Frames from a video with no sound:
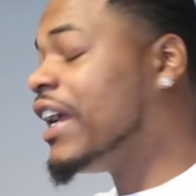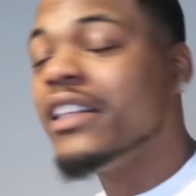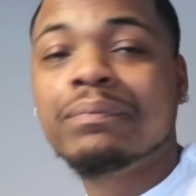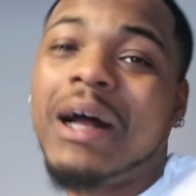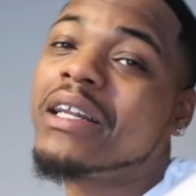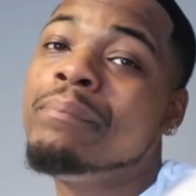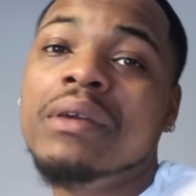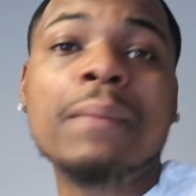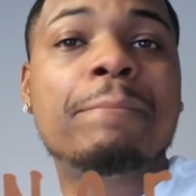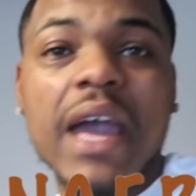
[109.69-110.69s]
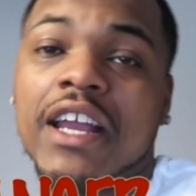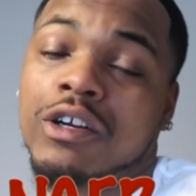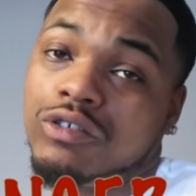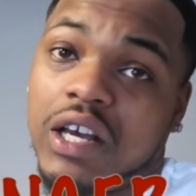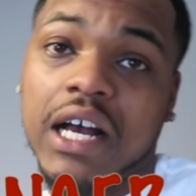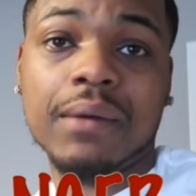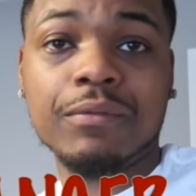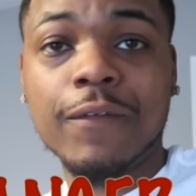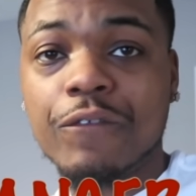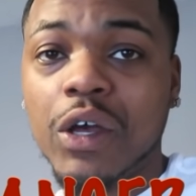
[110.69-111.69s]
It's about to be banger time.
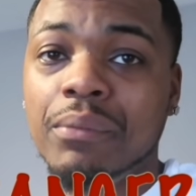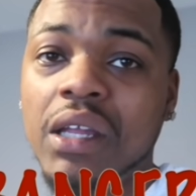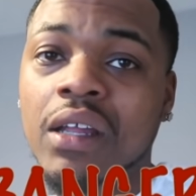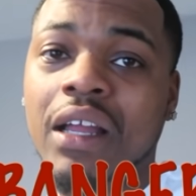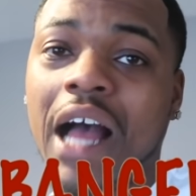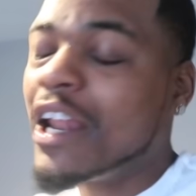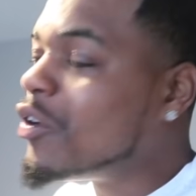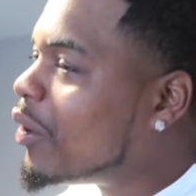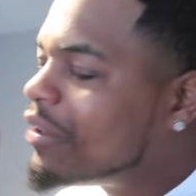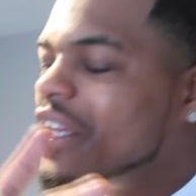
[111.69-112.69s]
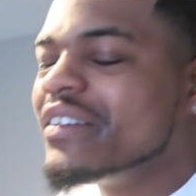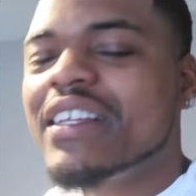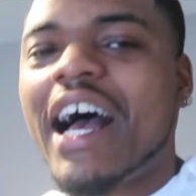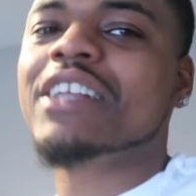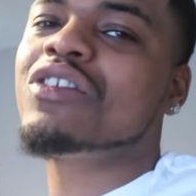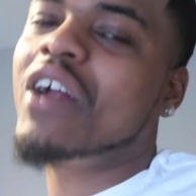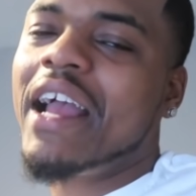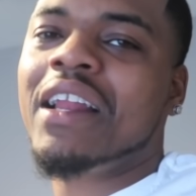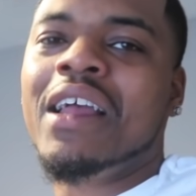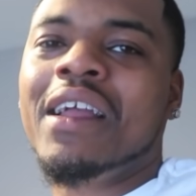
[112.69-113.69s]
You feel me? I know I'm getting
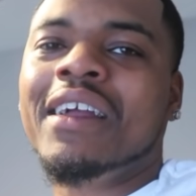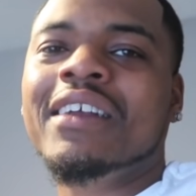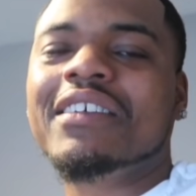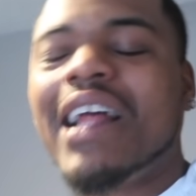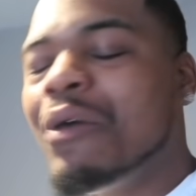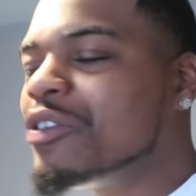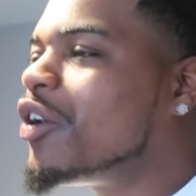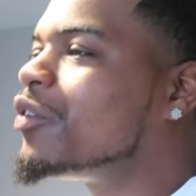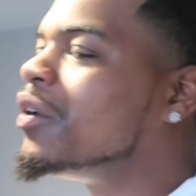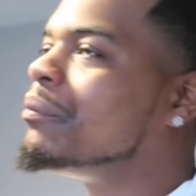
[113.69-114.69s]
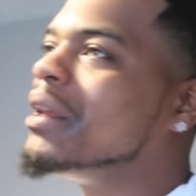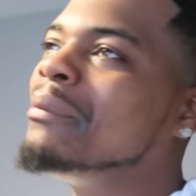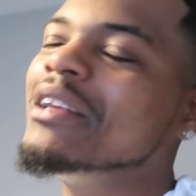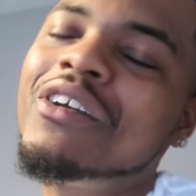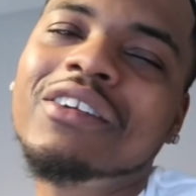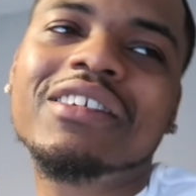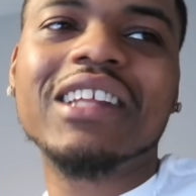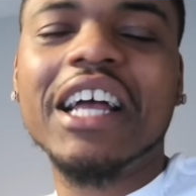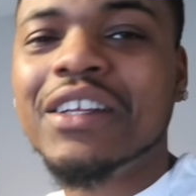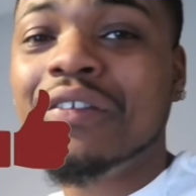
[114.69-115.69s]
sidetracked. Stop what y'all doing, man. Make sure y'all
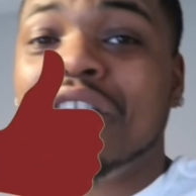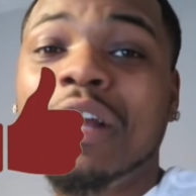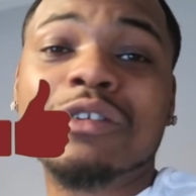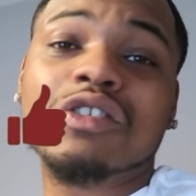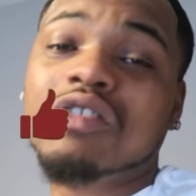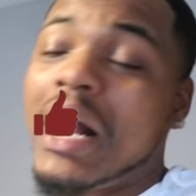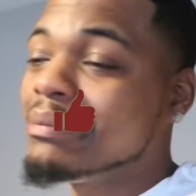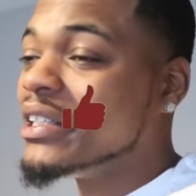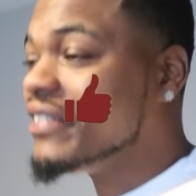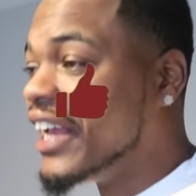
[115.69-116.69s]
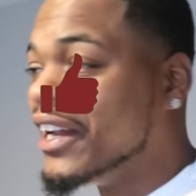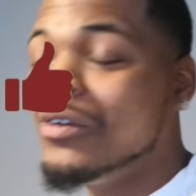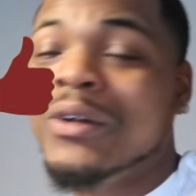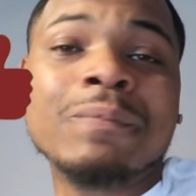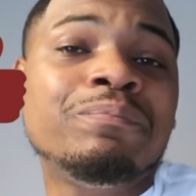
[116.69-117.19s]
just like this video, subscribe to the channel,